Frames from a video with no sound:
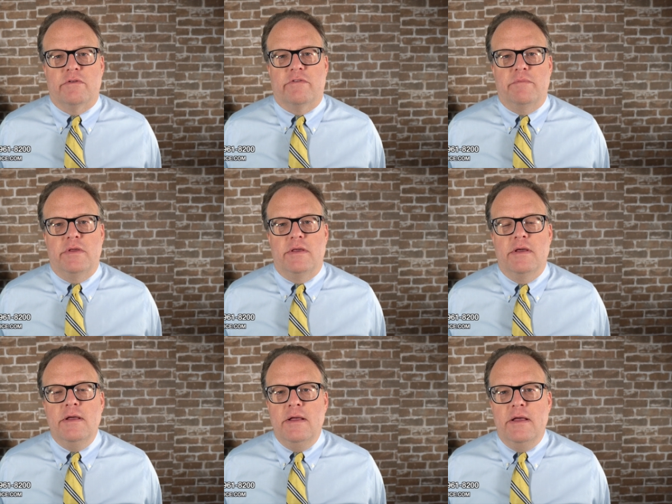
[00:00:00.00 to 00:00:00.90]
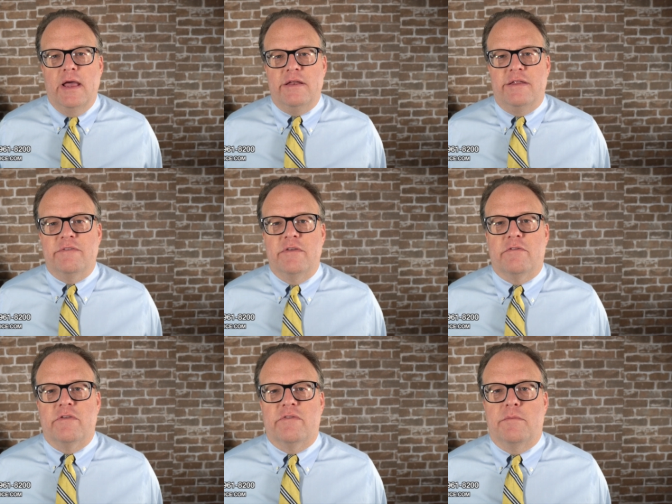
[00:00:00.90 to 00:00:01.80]
It should be a
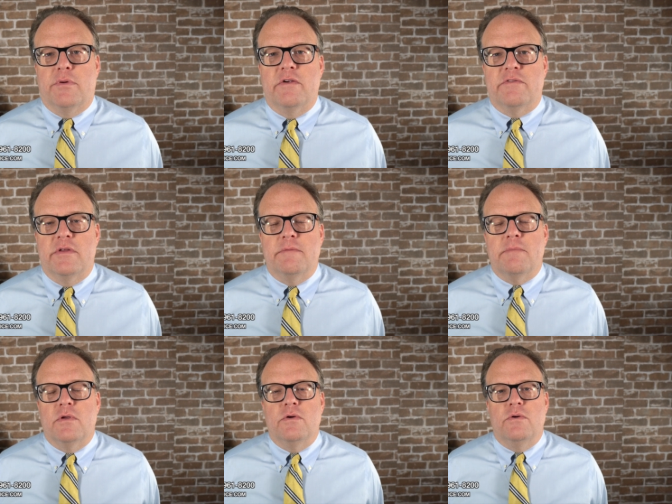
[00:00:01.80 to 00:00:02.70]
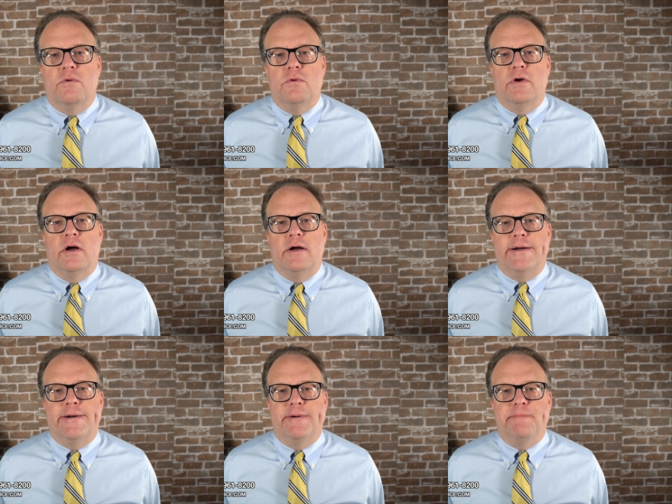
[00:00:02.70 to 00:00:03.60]
disinterested person who
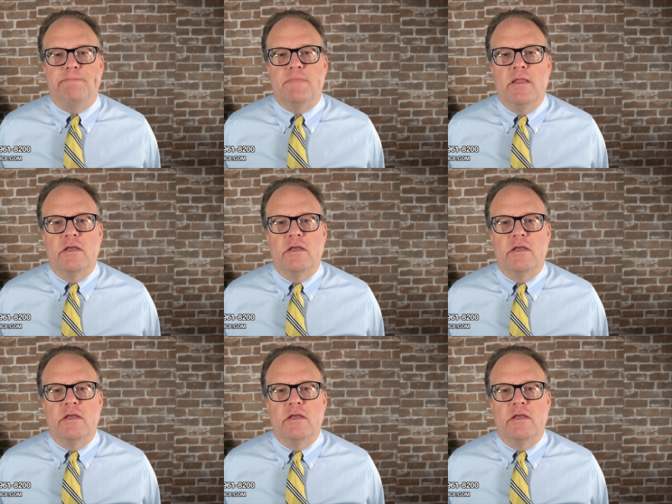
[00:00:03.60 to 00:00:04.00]
um,